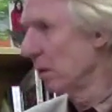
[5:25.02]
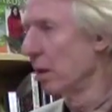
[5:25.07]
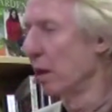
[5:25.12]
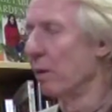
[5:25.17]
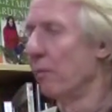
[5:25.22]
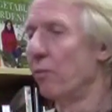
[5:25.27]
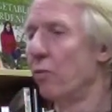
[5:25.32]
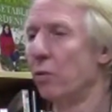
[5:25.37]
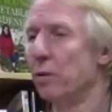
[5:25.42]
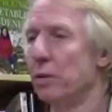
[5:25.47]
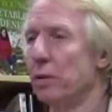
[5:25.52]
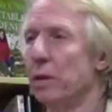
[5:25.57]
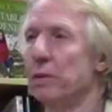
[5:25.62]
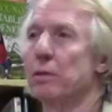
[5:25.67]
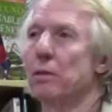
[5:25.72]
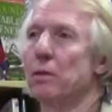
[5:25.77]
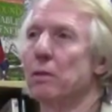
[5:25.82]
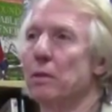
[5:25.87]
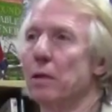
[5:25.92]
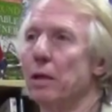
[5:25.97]
Yeah, for
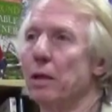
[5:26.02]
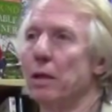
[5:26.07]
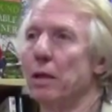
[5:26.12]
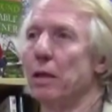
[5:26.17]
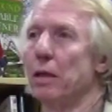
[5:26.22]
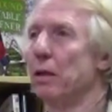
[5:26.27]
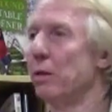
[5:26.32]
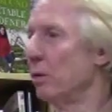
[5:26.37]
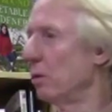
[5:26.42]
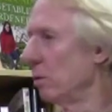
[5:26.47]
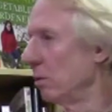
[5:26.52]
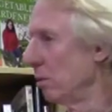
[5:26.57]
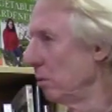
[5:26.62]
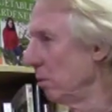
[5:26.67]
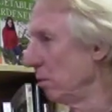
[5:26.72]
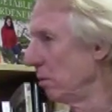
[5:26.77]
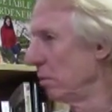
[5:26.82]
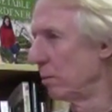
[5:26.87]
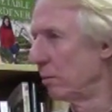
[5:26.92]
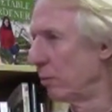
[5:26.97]
Justice,
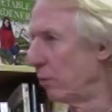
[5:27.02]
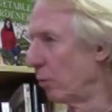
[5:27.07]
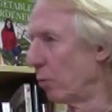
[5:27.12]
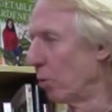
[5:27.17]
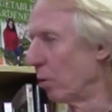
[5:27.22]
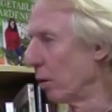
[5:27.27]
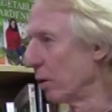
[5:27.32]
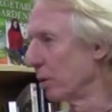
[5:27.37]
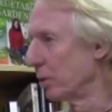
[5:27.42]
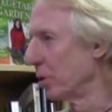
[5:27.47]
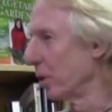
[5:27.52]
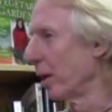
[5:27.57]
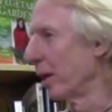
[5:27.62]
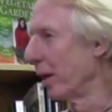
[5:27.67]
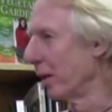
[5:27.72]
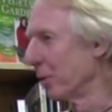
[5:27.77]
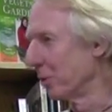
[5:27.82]
NEU4J